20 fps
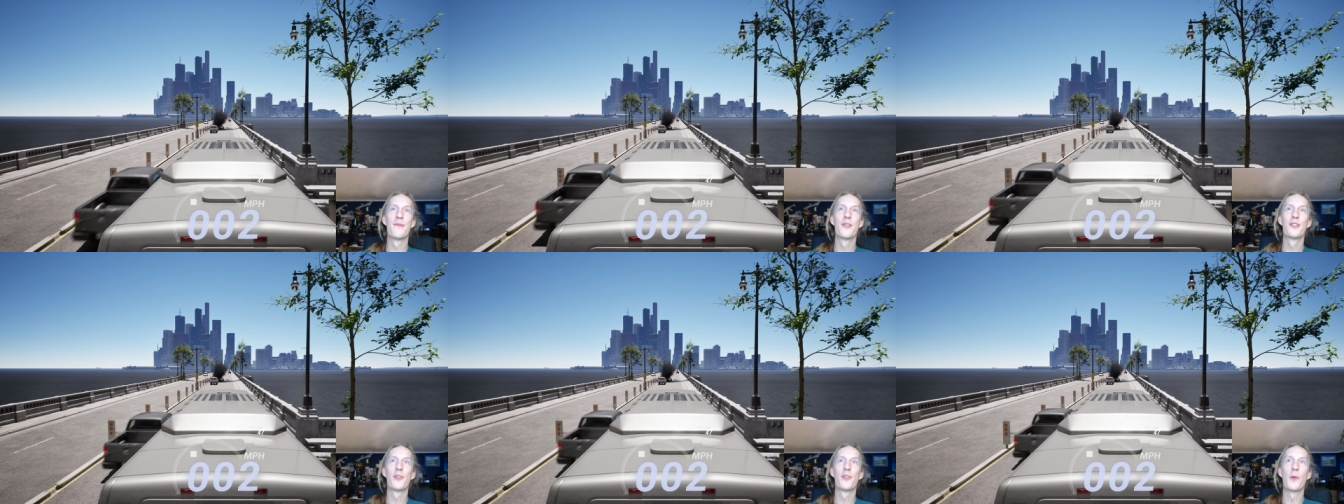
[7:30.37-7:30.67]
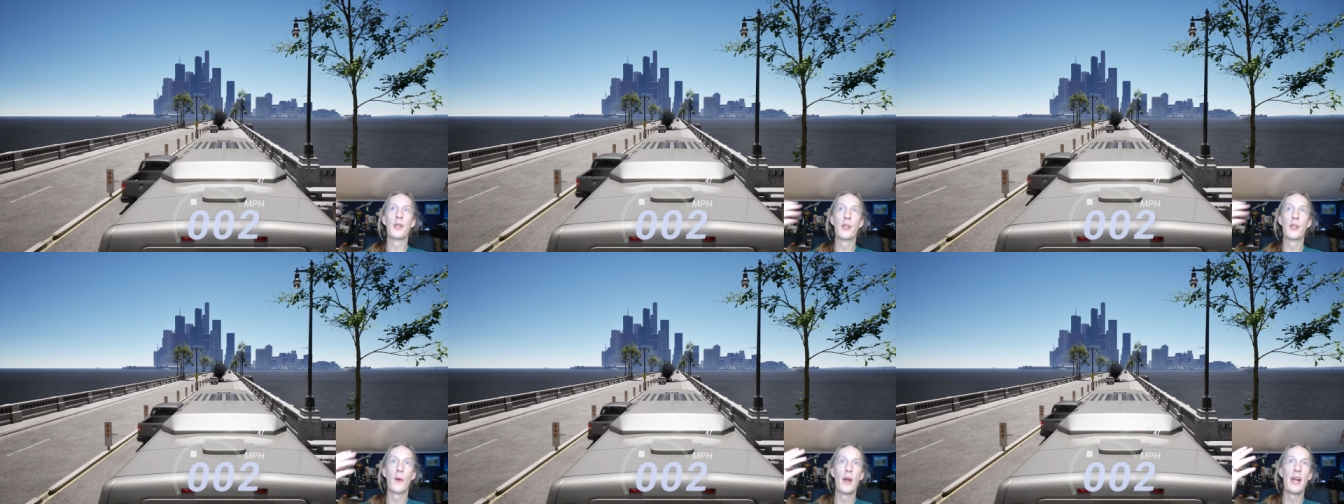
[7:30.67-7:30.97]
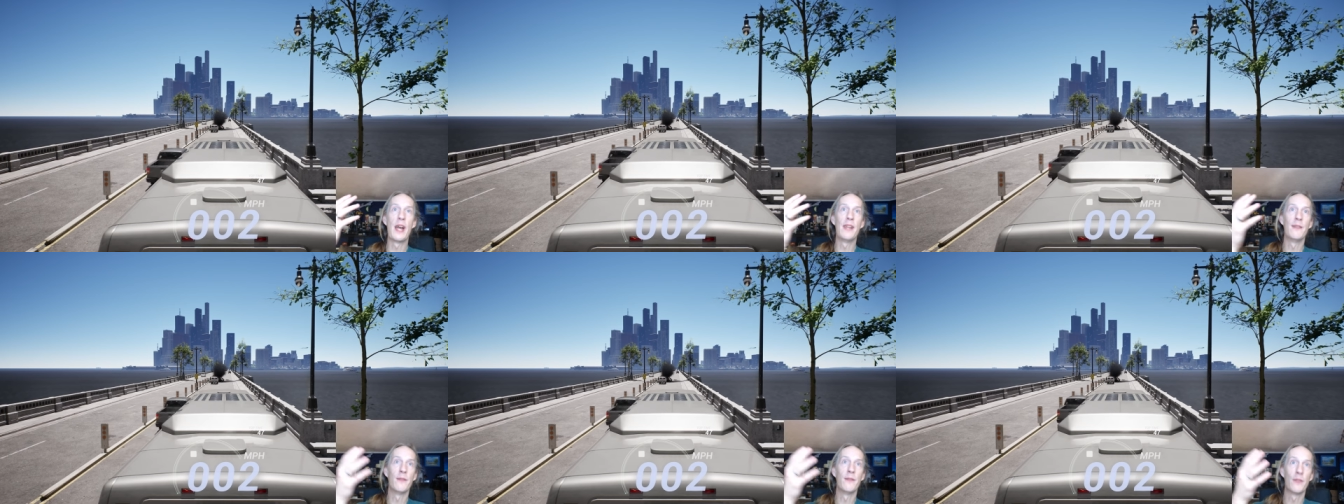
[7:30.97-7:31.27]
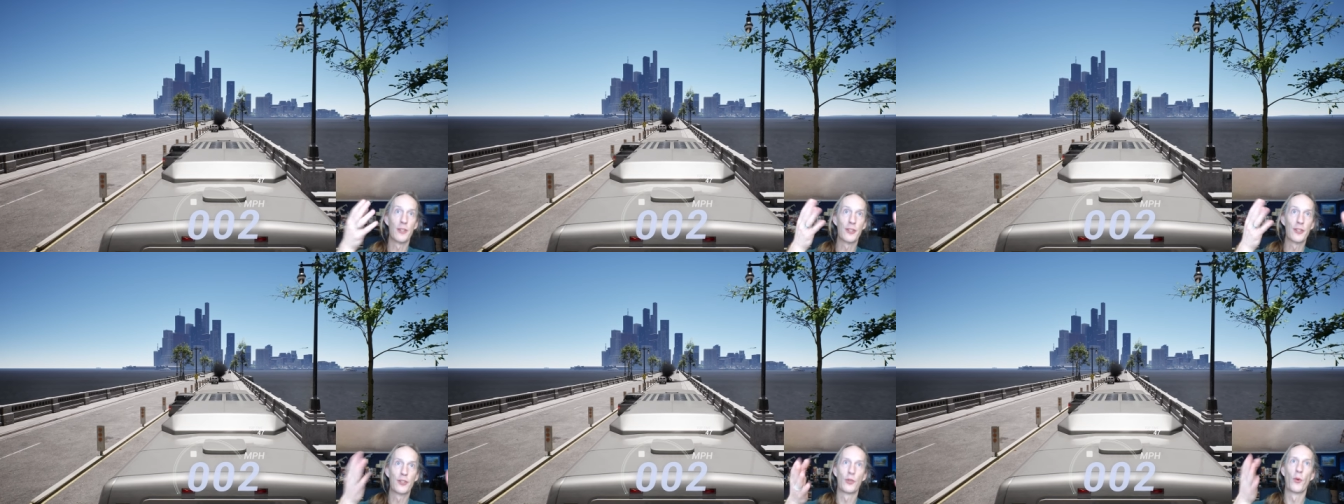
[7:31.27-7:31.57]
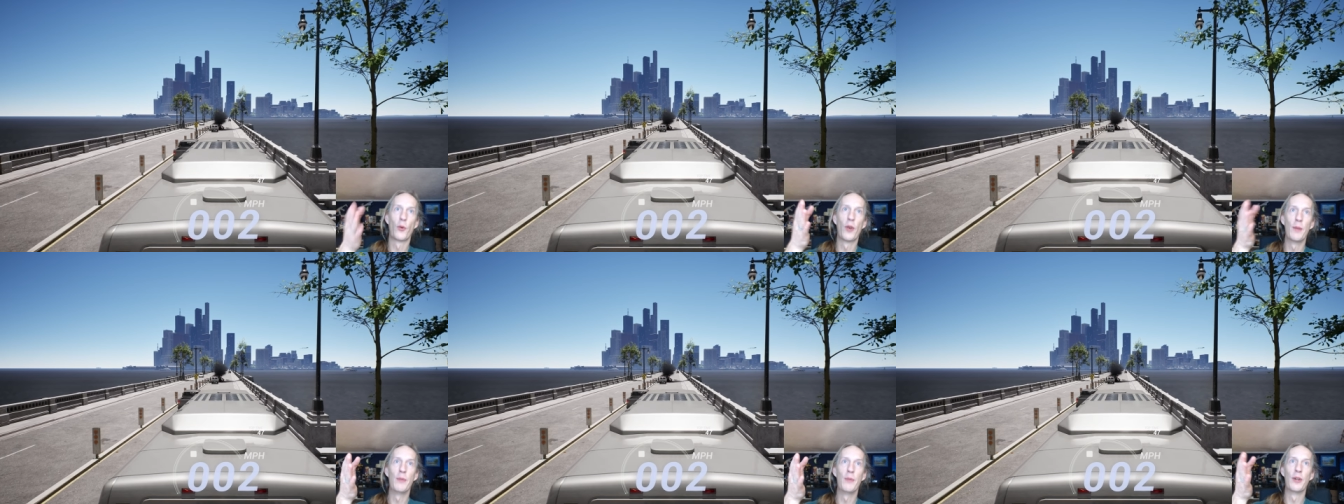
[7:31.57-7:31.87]
So we can go ahead and
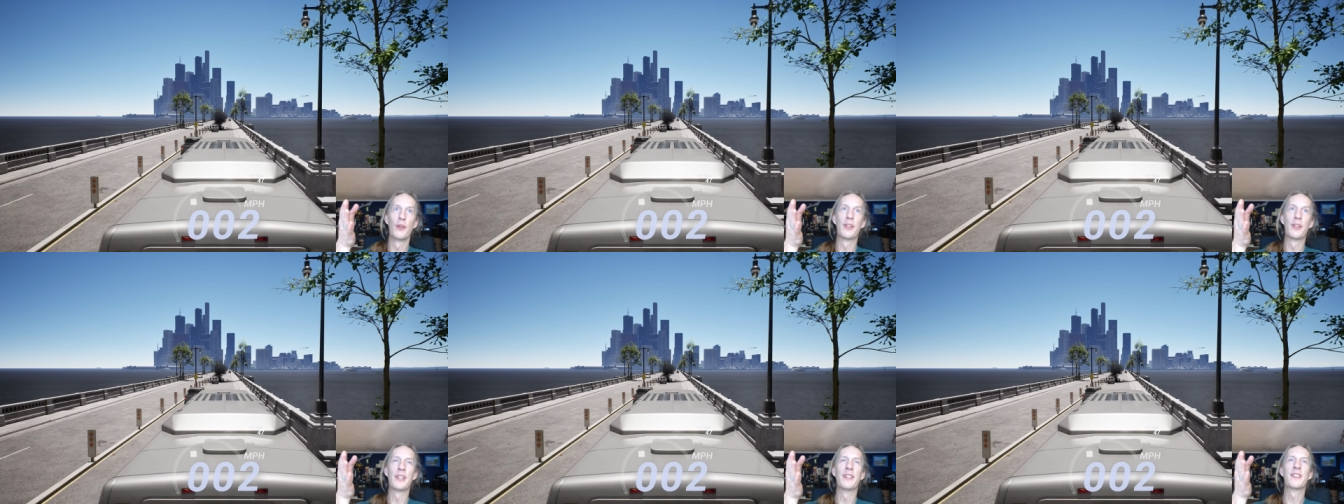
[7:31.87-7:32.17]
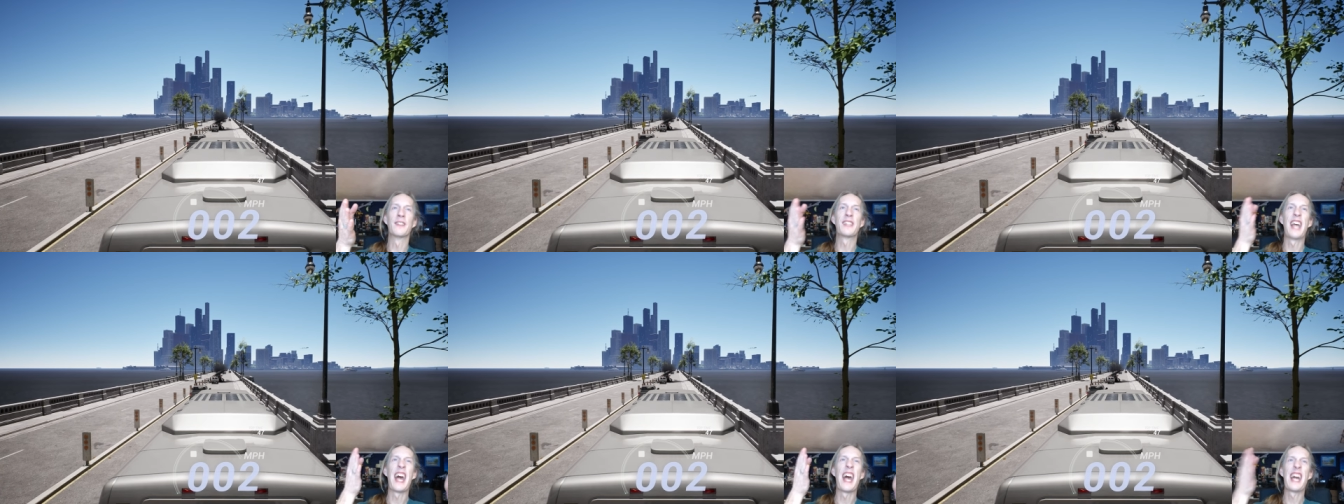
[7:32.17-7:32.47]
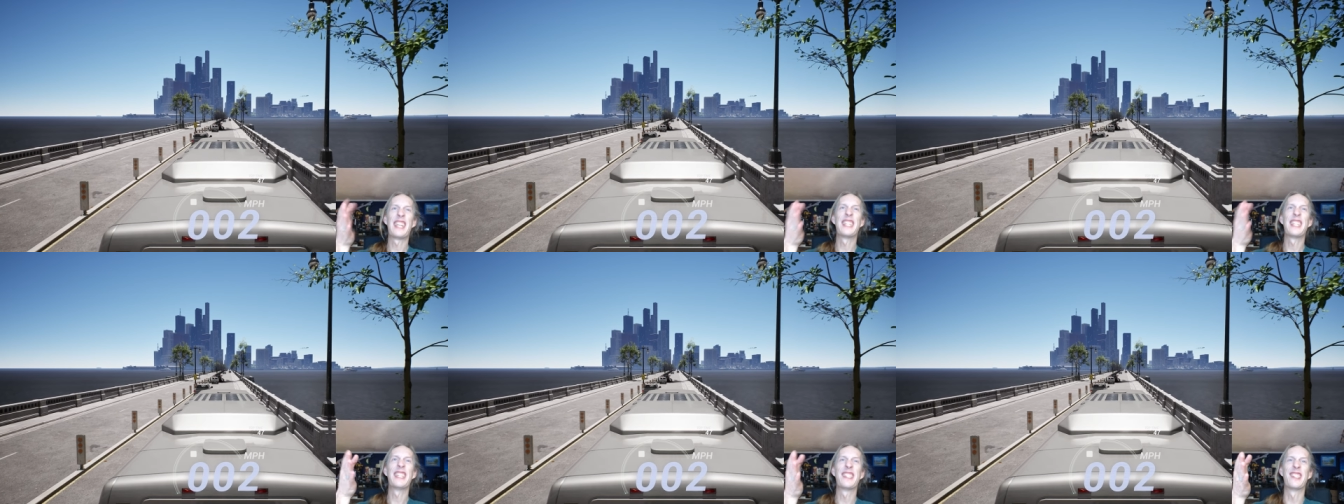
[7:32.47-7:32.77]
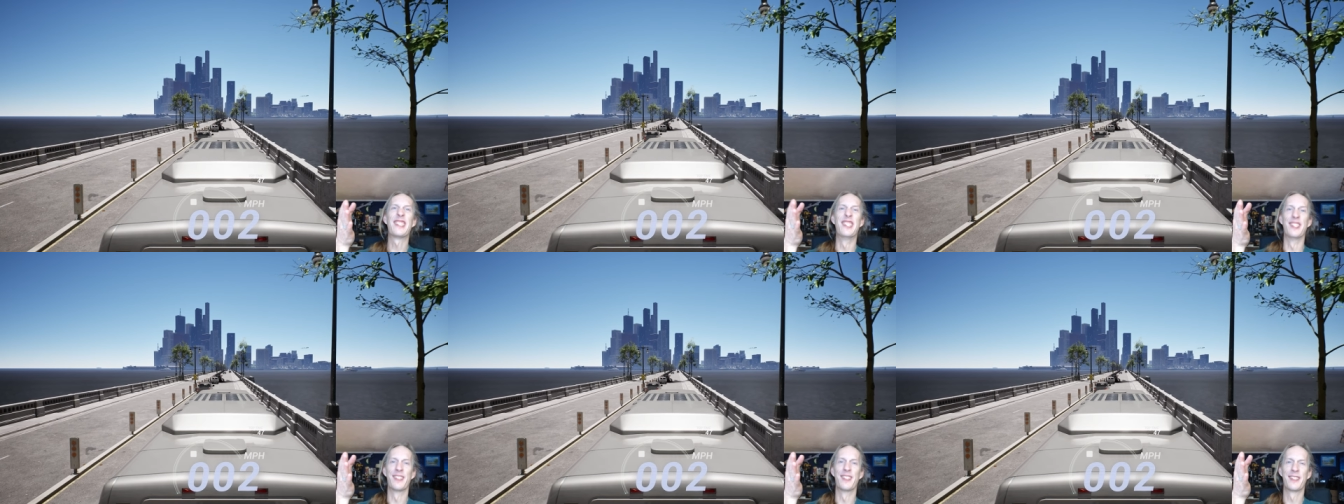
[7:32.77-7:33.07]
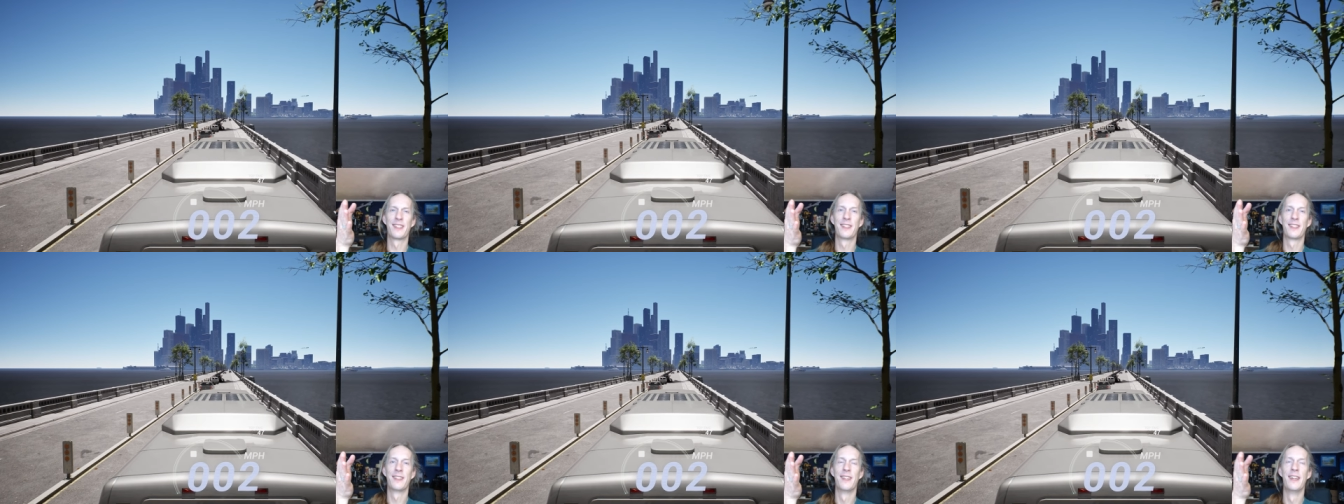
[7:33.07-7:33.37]
destroy buildings at distance